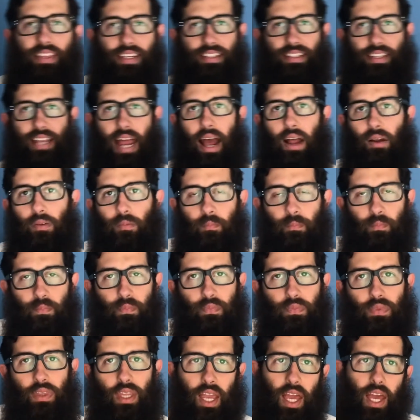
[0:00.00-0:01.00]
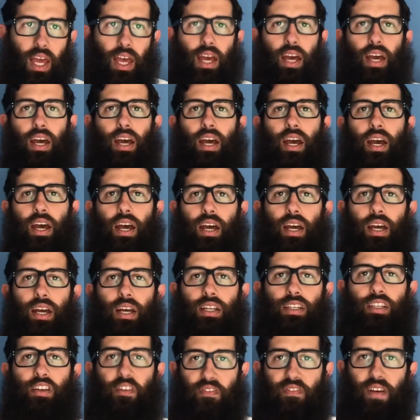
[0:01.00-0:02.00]
this down.
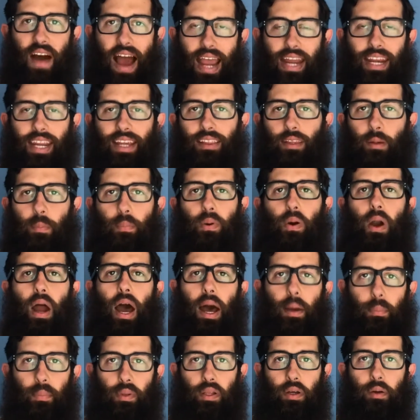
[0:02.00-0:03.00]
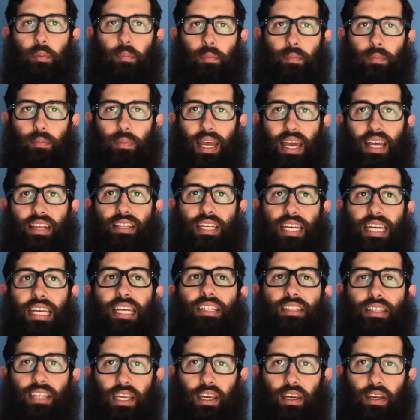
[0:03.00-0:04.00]
Defining the problem is
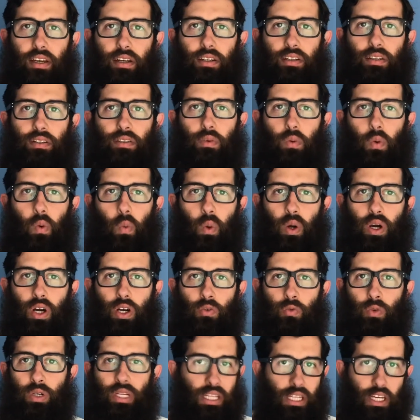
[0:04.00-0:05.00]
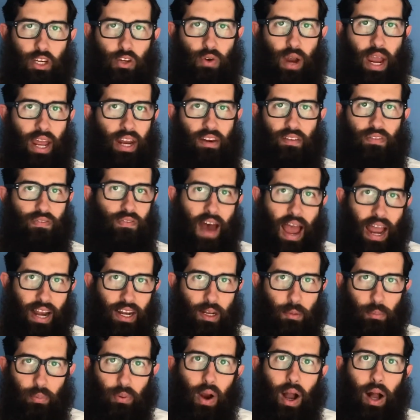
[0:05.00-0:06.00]
easy. We're really great at
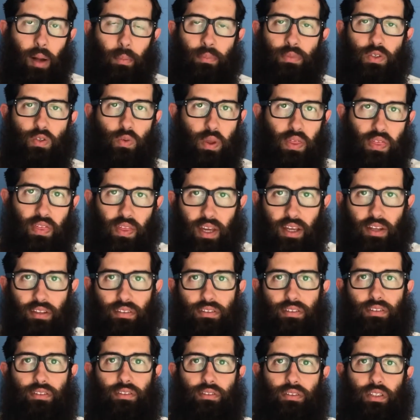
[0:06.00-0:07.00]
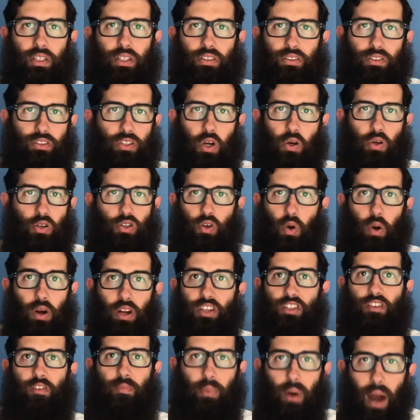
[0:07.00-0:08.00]
finding problems with things. There's no
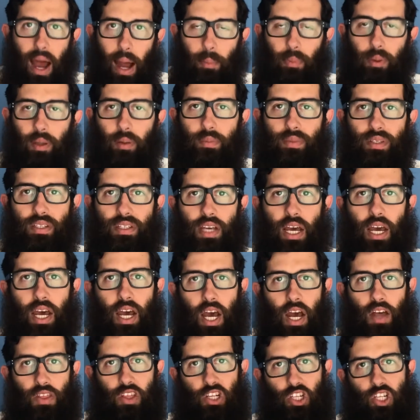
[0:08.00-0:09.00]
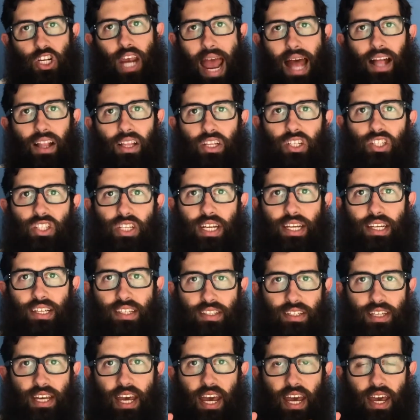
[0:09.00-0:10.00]
shortage of problems. The challenge
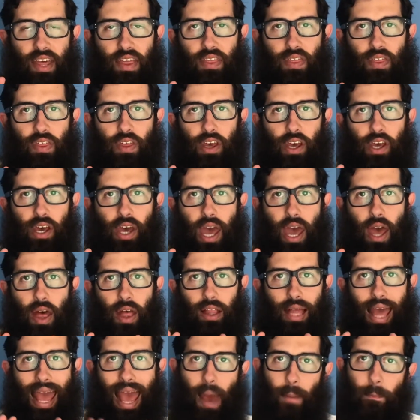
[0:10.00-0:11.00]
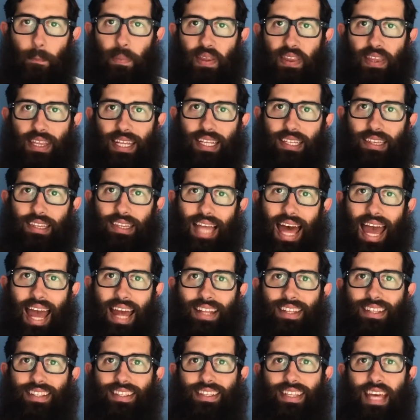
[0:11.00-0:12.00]
is the empathy
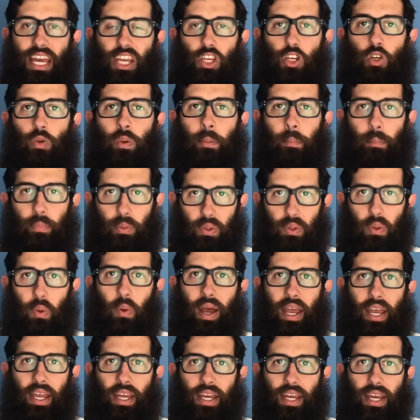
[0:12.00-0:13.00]
lens that you employ